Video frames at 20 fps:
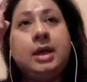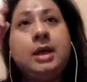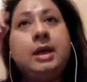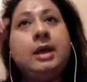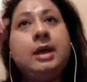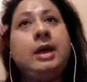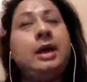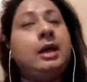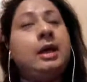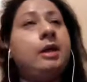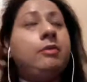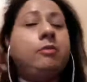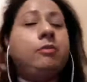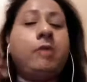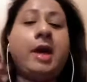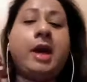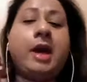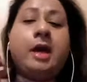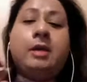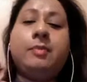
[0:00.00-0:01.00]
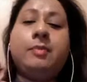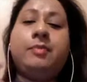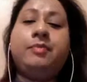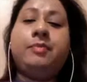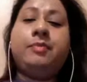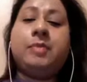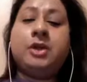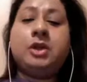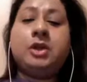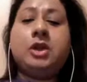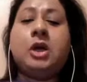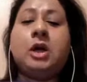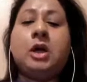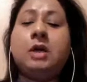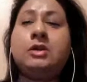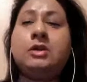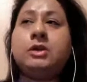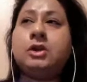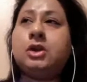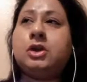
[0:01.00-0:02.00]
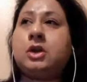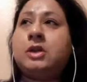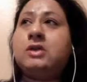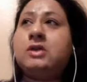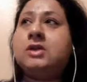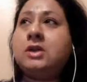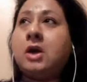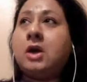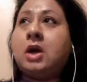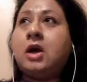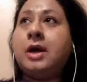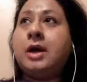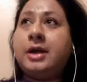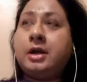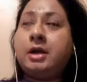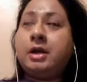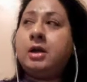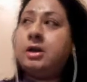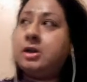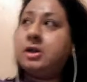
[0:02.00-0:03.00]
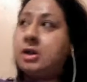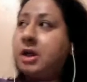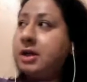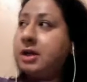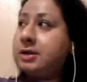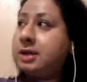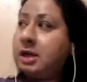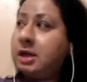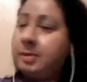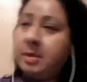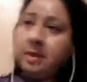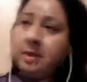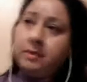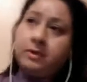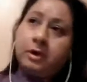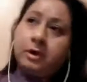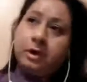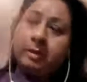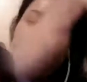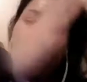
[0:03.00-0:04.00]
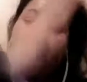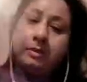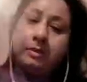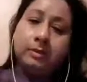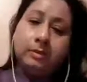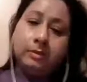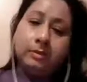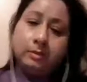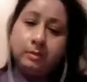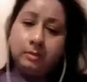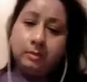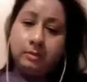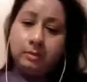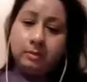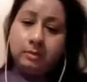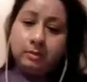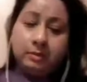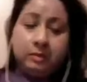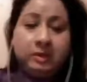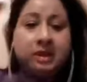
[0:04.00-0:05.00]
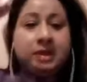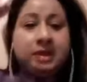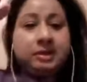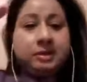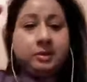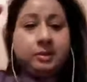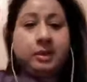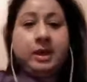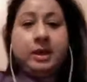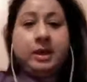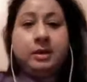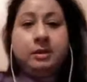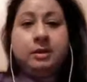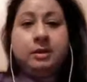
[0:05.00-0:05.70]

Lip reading: and ran. But she also saw and heard shots coming from this way.